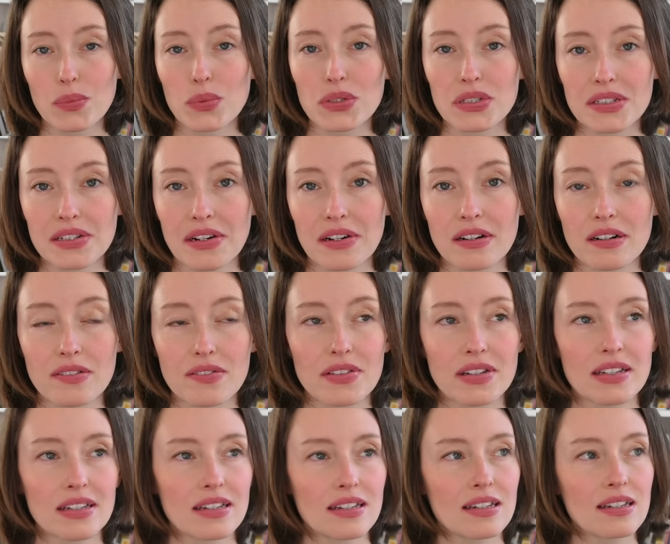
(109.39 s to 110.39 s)
wood
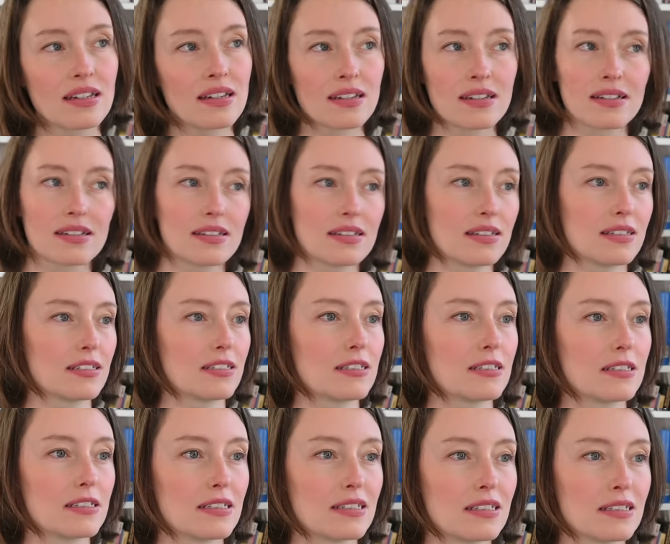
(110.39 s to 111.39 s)
carving,
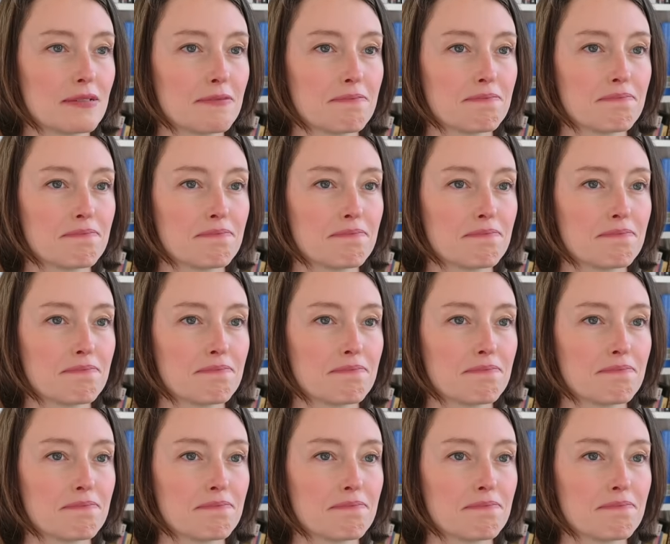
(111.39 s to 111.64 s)
and